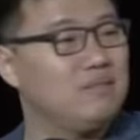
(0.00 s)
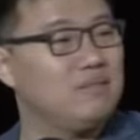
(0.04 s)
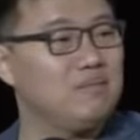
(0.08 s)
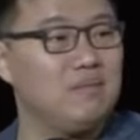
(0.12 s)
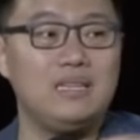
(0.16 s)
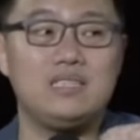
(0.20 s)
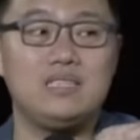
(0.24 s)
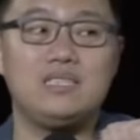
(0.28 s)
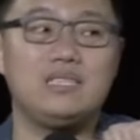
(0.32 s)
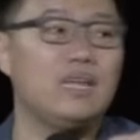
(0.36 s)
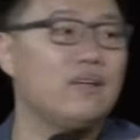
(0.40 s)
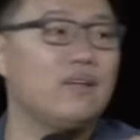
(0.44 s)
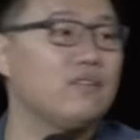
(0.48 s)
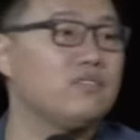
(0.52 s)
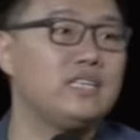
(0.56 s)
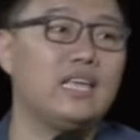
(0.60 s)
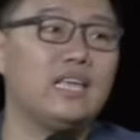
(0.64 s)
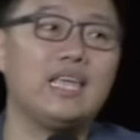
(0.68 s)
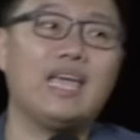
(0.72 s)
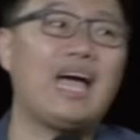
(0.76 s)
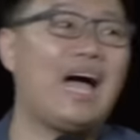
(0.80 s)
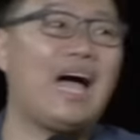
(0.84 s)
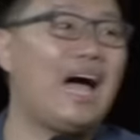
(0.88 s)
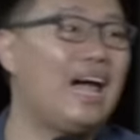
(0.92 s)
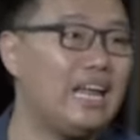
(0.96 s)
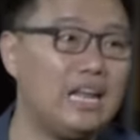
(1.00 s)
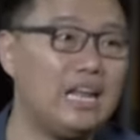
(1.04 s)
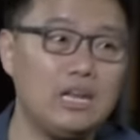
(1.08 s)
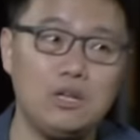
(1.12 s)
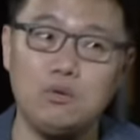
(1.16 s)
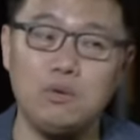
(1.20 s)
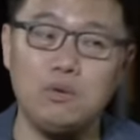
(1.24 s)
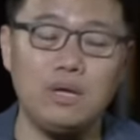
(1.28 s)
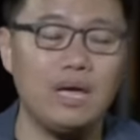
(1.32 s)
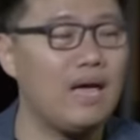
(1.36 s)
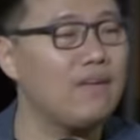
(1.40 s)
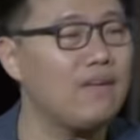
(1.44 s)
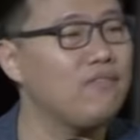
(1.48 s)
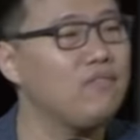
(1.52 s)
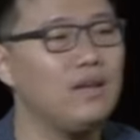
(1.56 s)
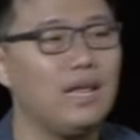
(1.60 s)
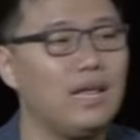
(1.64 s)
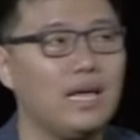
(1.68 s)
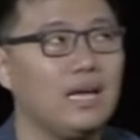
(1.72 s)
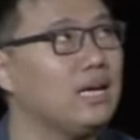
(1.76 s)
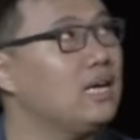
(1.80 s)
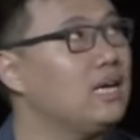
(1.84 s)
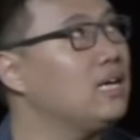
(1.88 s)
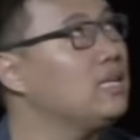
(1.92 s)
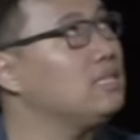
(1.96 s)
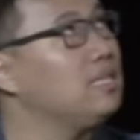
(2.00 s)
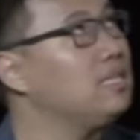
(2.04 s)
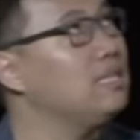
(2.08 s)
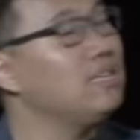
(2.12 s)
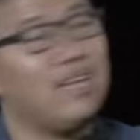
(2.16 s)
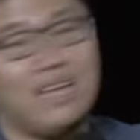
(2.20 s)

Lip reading: instead of singing hallelujah, I feel like cursing the